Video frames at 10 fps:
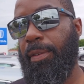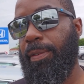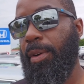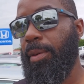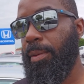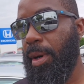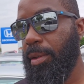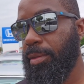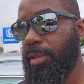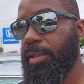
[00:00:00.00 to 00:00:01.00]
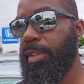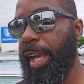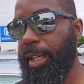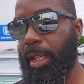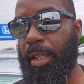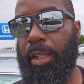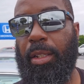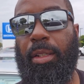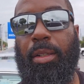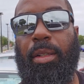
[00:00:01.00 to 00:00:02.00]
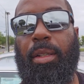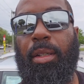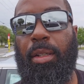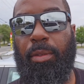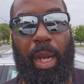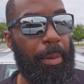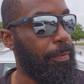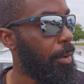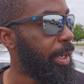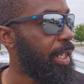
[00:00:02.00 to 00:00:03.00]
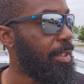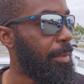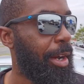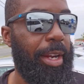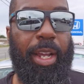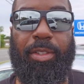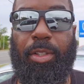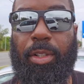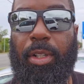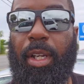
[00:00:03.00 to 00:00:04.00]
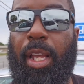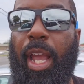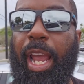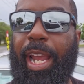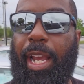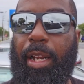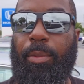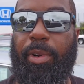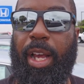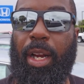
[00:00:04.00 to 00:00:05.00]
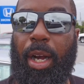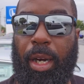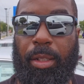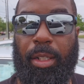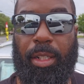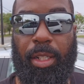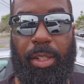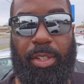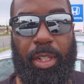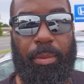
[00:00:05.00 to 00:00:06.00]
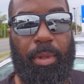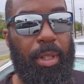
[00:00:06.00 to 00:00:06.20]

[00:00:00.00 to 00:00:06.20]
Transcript: Fort Walton, technically. Right before, yeah. right before we get to Mary Esther, And we're at a Honda dealership.